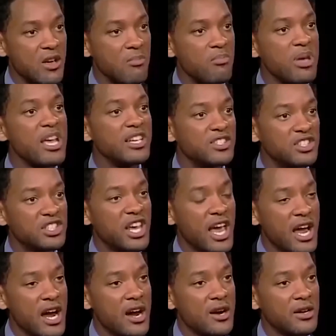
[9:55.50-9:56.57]
that
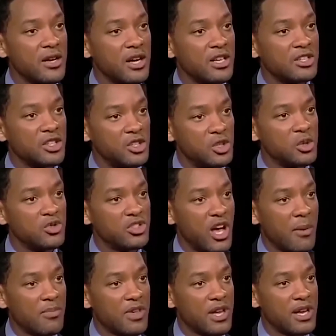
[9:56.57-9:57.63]
being scared to
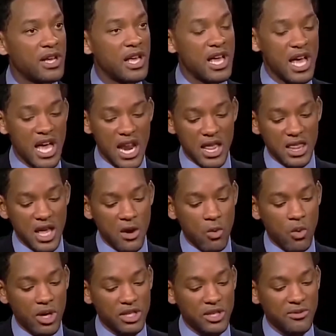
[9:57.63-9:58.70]
do something. And
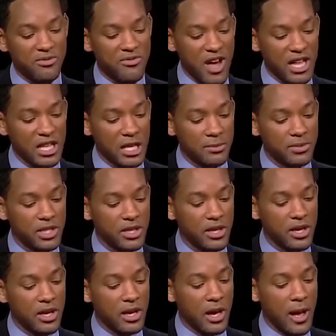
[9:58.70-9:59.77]
I think what
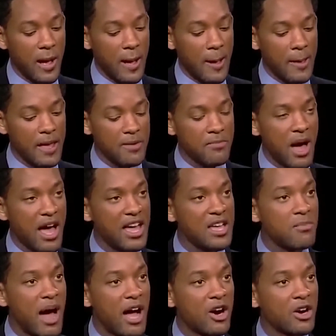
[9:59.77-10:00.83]
developed uh,
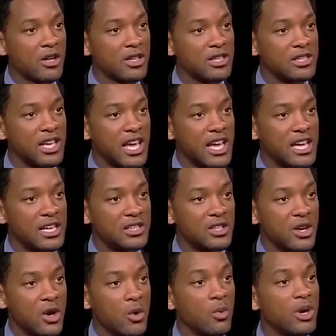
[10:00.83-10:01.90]
in my in my early
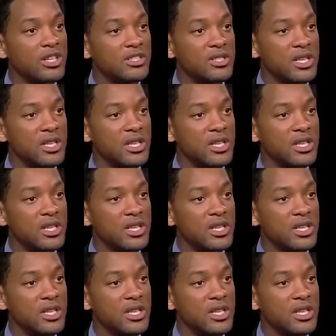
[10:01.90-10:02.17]
days